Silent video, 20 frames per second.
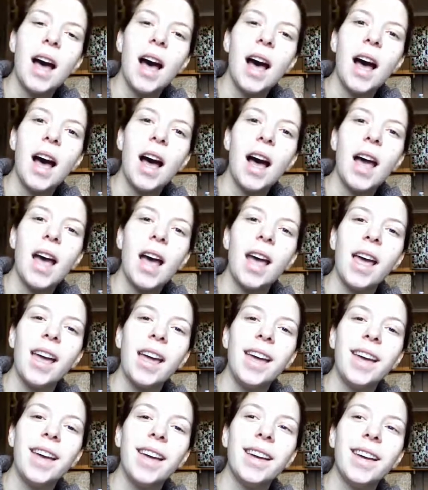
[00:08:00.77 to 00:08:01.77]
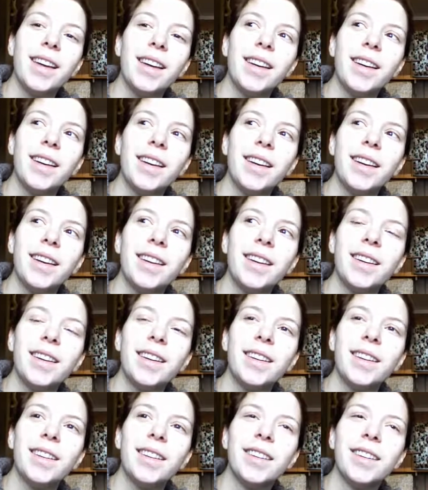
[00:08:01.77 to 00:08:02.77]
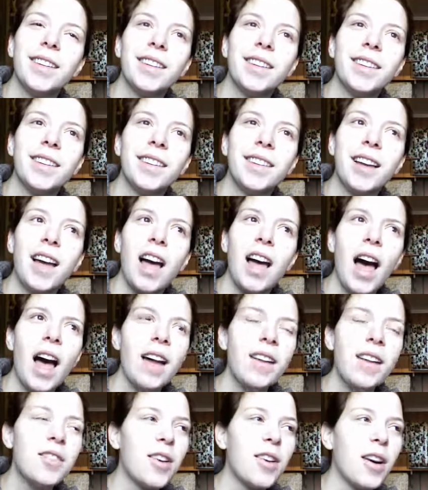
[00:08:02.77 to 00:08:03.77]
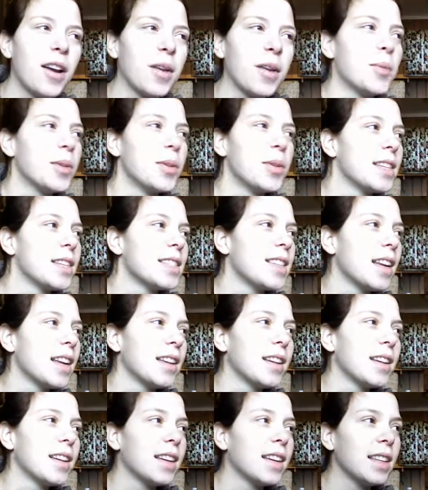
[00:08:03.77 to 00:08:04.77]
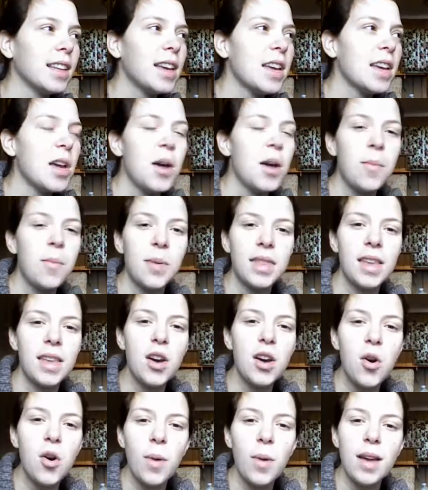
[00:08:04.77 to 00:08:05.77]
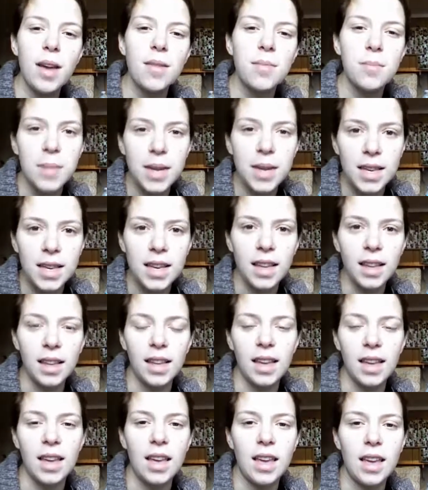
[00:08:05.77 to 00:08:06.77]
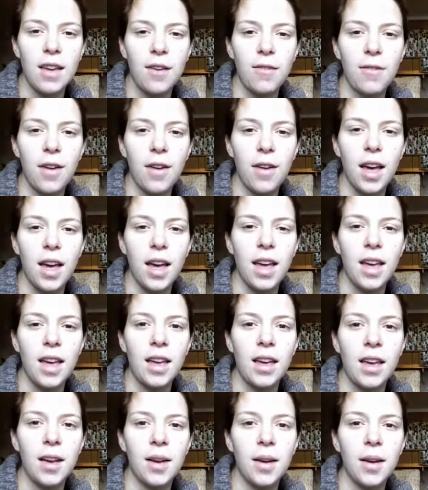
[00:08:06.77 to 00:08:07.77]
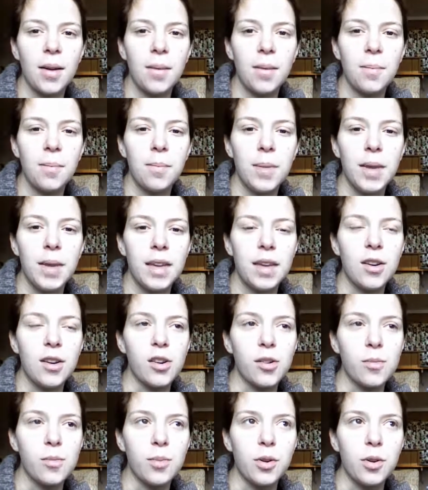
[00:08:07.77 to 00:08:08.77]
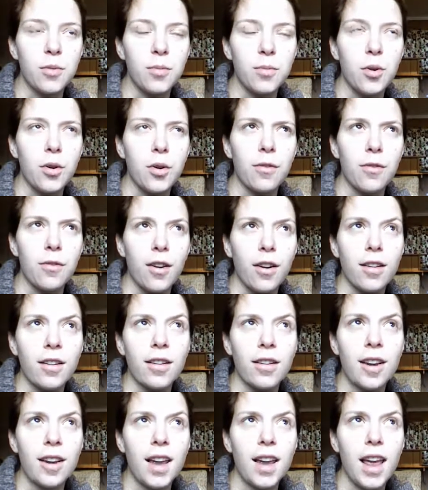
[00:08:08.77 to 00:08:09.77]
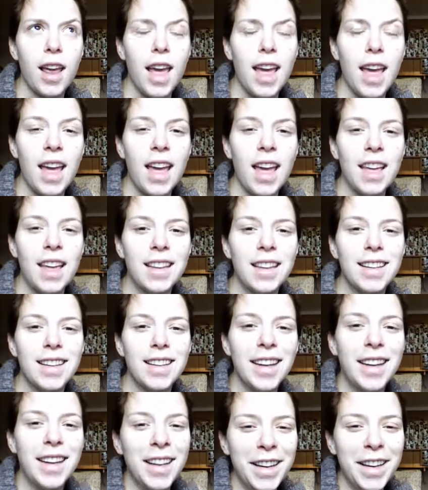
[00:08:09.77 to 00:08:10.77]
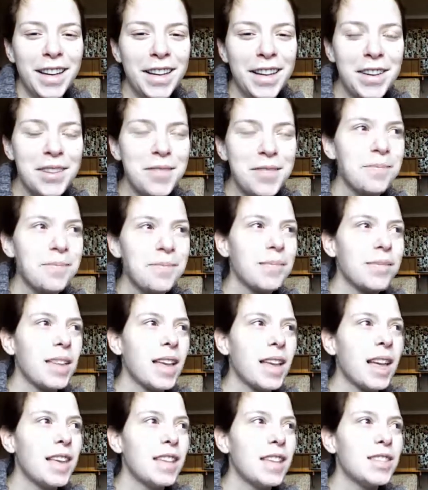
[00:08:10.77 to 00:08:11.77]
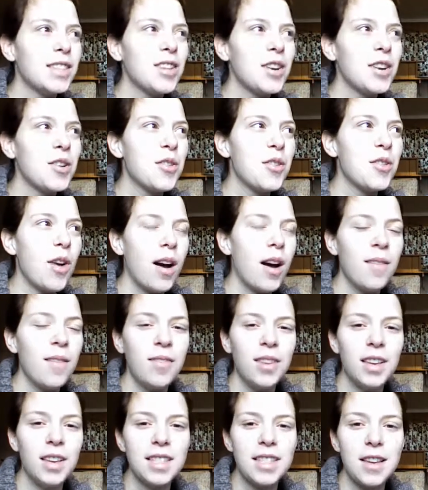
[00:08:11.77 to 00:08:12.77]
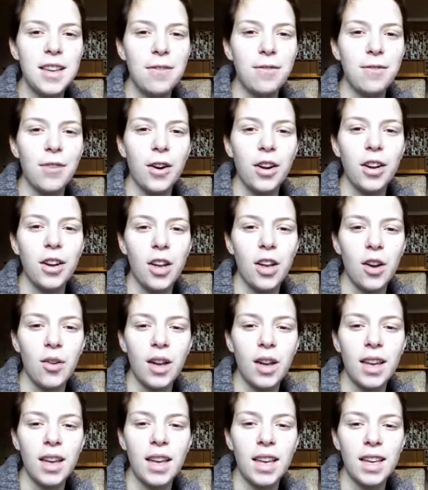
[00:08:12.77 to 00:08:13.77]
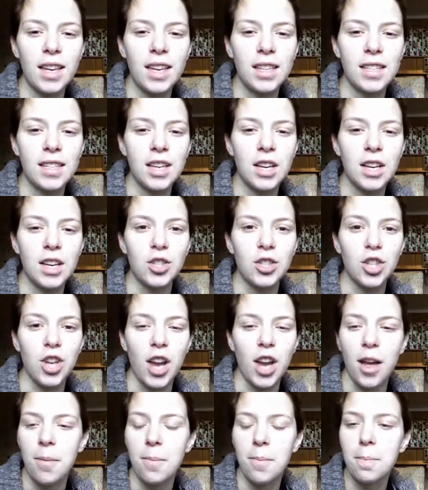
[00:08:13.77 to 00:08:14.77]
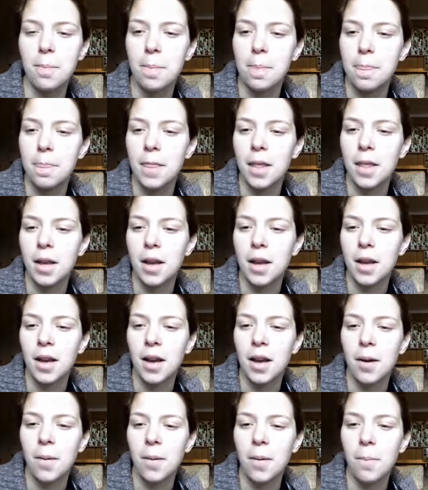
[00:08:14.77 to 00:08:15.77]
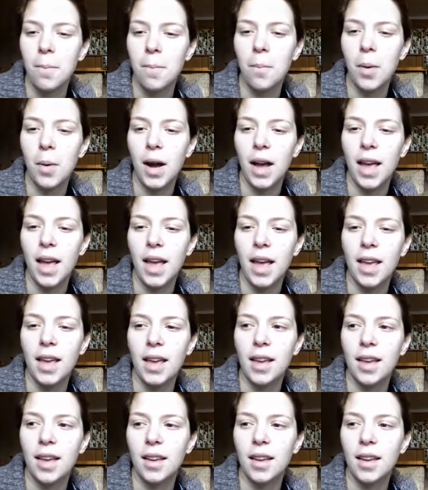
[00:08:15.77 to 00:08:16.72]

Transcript: I don't know how to put this delicately, but they go away immediately if I pee or poop or fart. And so obviously fart yoga is a gem, but